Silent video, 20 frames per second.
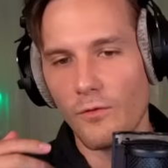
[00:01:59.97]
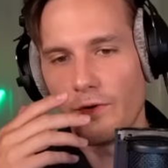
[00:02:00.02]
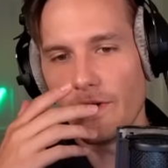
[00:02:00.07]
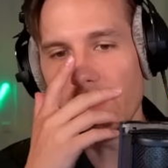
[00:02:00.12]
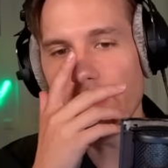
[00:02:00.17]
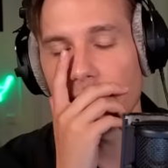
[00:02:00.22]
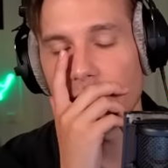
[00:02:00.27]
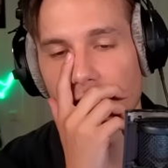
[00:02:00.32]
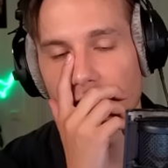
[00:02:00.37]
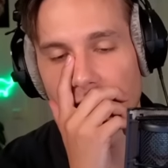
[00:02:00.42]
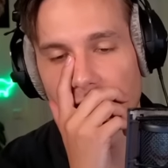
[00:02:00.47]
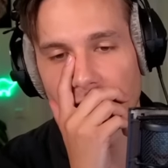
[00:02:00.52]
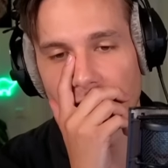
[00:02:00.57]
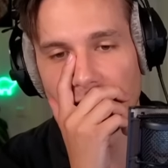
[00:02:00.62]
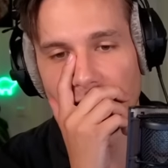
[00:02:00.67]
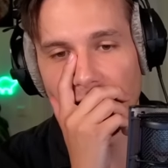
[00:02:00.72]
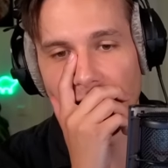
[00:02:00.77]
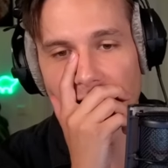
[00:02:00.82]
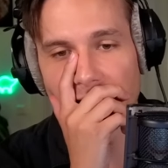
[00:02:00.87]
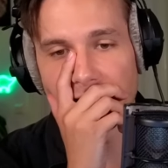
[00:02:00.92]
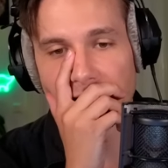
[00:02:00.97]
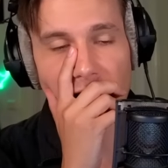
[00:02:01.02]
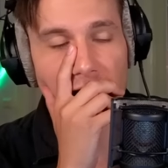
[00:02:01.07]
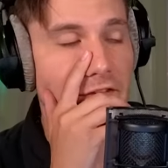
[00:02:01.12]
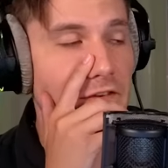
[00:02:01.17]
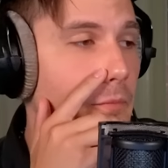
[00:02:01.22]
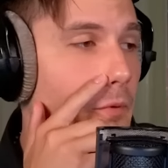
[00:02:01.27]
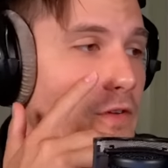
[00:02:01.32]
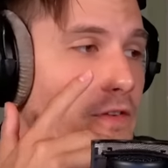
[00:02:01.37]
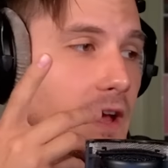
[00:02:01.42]
What is this logic? I
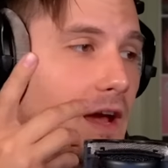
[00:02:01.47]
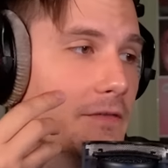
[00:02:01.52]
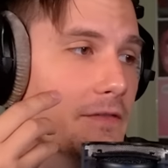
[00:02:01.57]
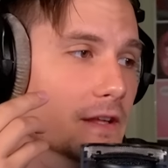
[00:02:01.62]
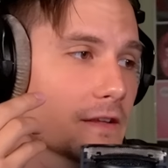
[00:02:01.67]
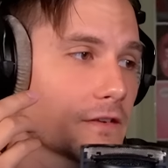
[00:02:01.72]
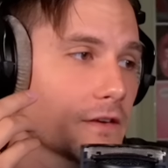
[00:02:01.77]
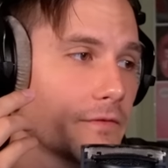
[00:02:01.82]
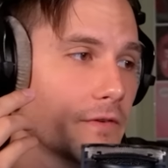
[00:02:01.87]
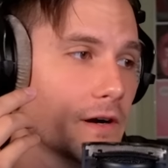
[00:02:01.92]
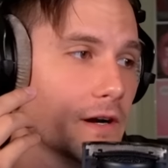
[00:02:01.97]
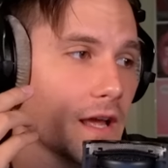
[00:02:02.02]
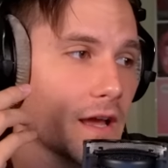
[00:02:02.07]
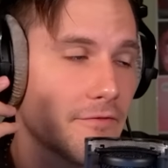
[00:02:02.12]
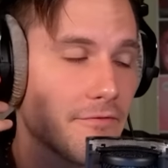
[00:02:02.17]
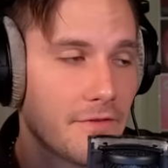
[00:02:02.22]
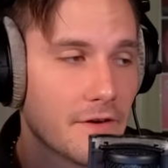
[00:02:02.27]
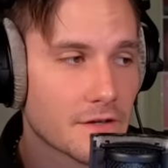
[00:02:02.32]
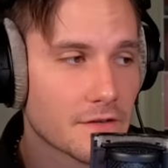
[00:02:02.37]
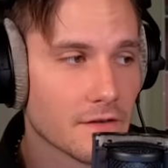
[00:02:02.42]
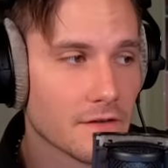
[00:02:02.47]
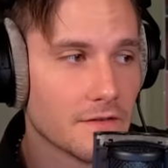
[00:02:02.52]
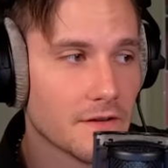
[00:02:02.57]
suppose, yeah, that's a very efficient